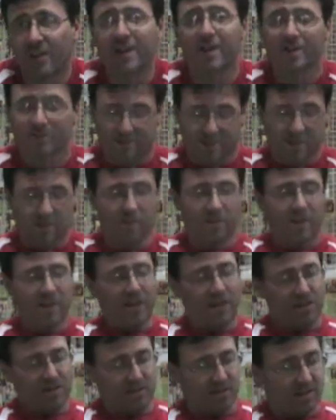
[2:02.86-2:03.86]
then I would say,
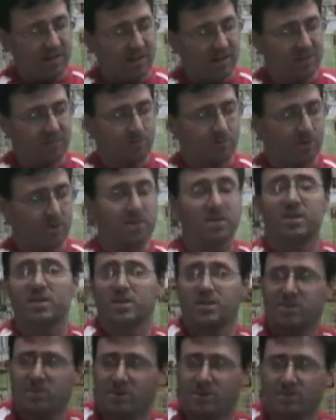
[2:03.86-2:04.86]
okay, then the next word
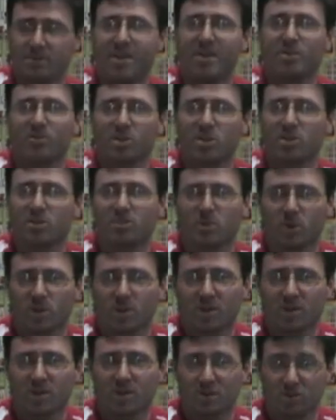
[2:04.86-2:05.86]
is Mount
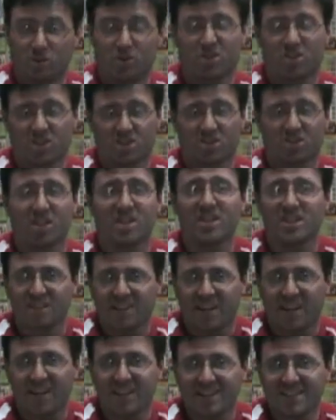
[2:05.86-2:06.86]
Rushmore, because you just studied
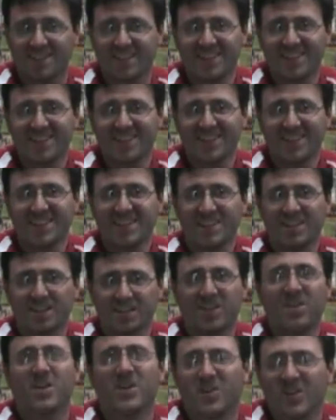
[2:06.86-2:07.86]
that.
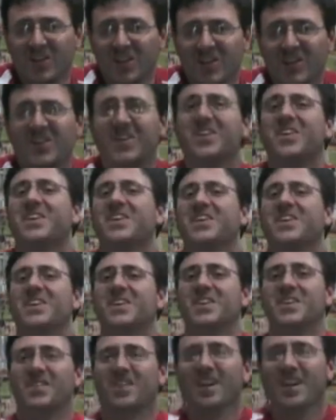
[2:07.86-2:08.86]
Go.
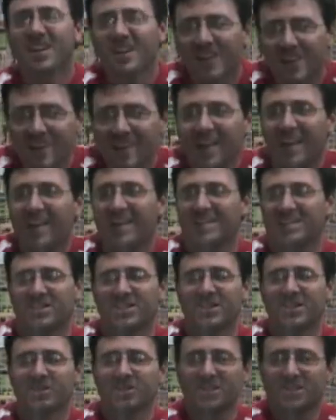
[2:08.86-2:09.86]
Right? And
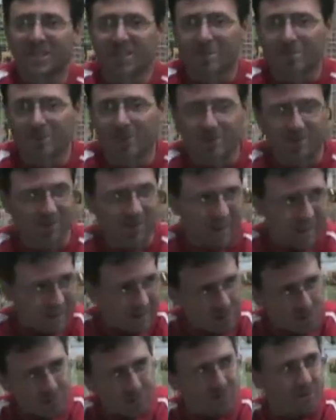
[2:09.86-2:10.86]
so he would take me, so
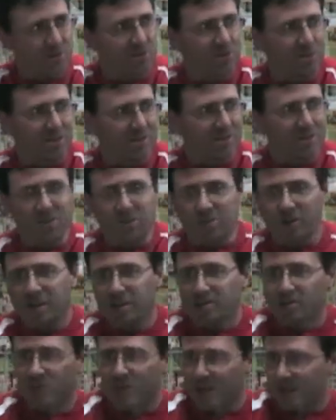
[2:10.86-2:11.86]
that group's still working on
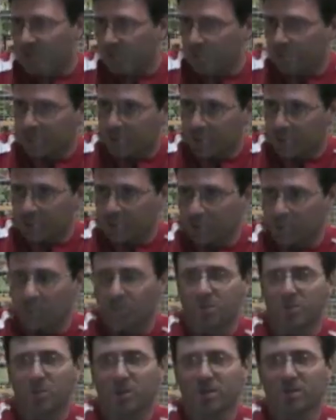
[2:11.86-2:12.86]
grapes, that
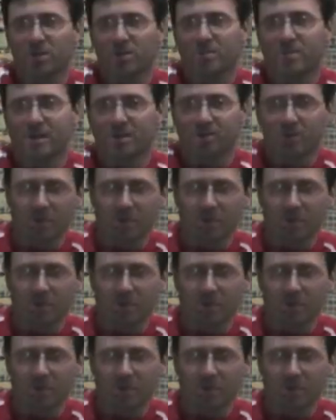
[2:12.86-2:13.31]
group's working on Mount